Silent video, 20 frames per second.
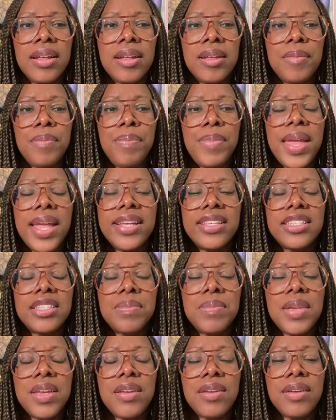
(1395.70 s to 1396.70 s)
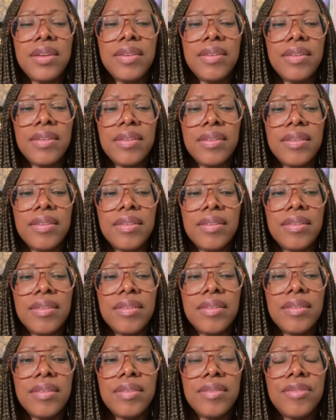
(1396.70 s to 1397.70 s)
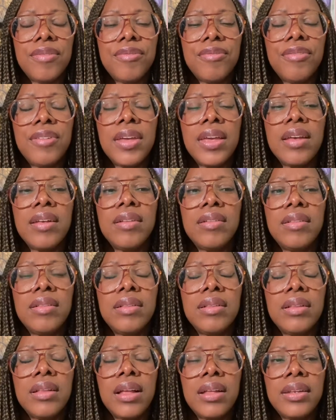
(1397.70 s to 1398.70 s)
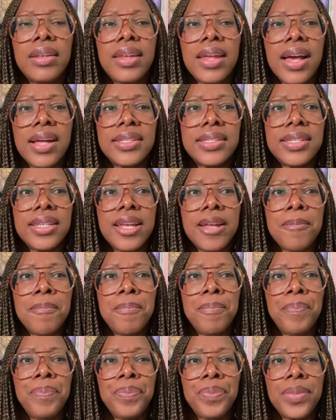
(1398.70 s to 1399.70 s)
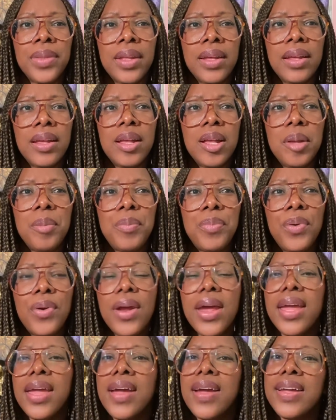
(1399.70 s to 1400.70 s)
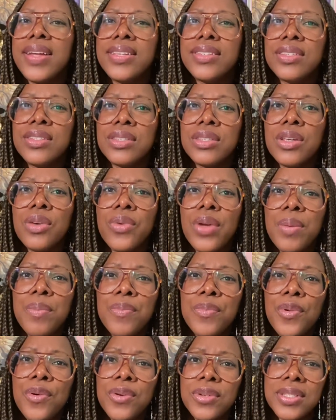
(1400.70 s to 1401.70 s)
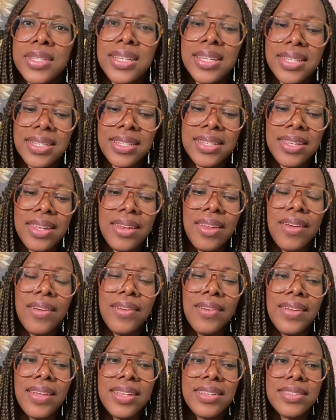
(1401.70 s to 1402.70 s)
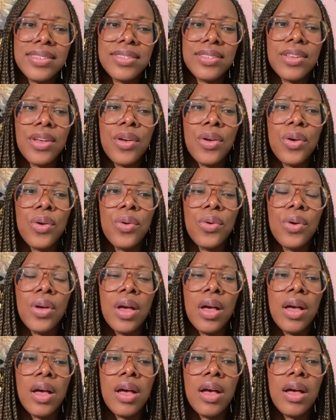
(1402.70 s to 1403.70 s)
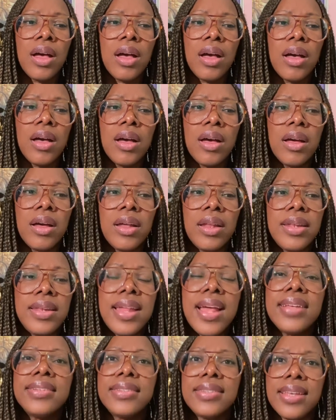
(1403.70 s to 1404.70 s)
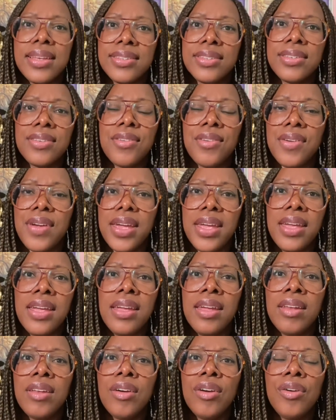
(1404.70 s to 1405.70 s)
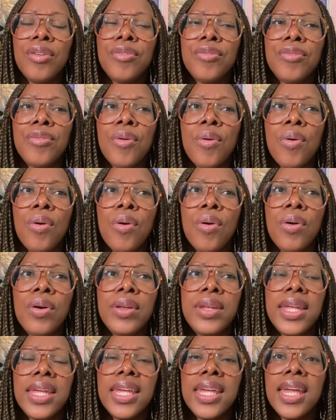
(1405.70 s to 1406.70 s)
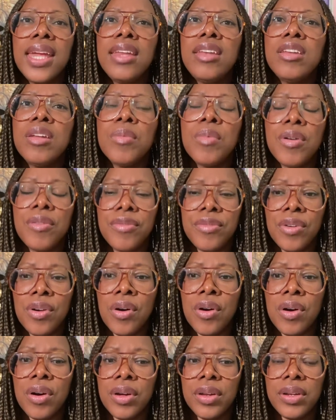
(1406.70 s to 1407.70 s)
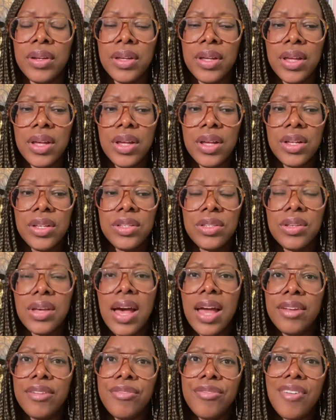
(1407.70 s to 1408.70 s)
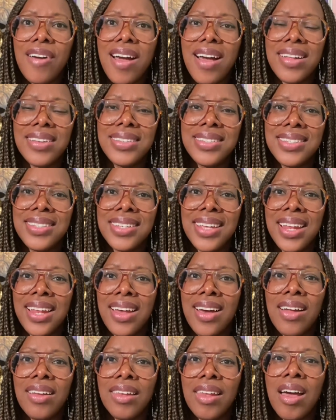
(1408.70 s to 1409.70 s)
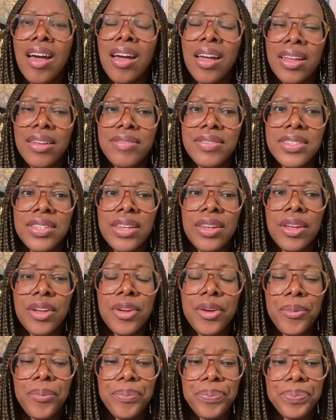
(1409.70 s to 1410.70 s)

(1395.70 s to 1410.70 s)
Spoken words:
makes me feel that prayer is so important, you know. It's so necessary, you know, for the kingdom of God to advance in our lives, you know.